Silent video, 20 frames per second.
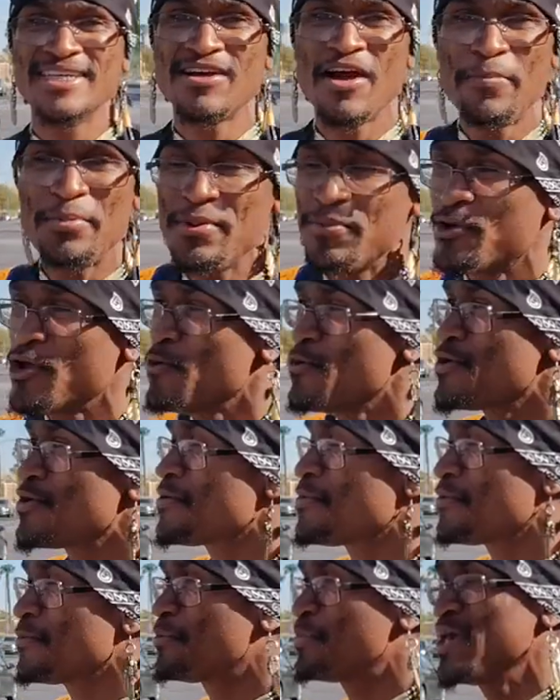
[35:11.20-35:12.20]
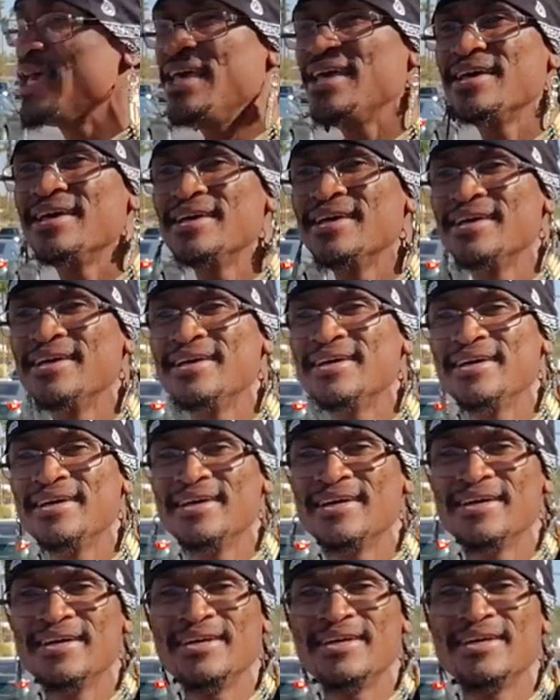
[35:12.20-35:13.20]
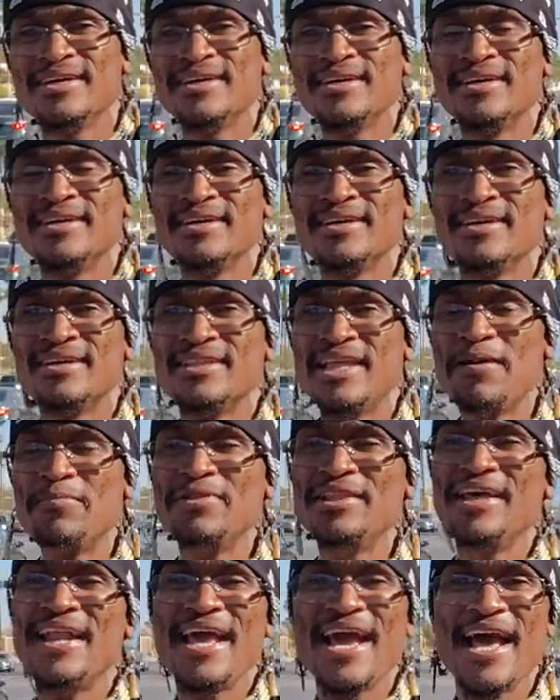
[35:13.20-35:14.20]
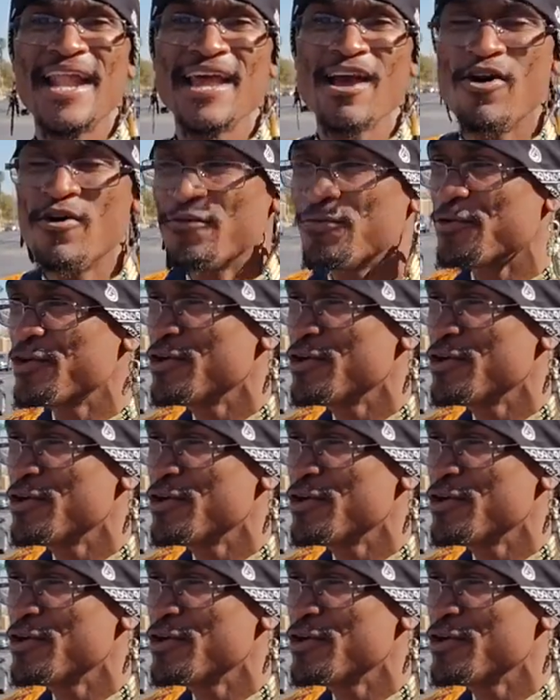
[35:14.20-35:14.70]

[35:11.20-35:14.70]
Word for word: it. Our people don't want to repent. They believe they had their own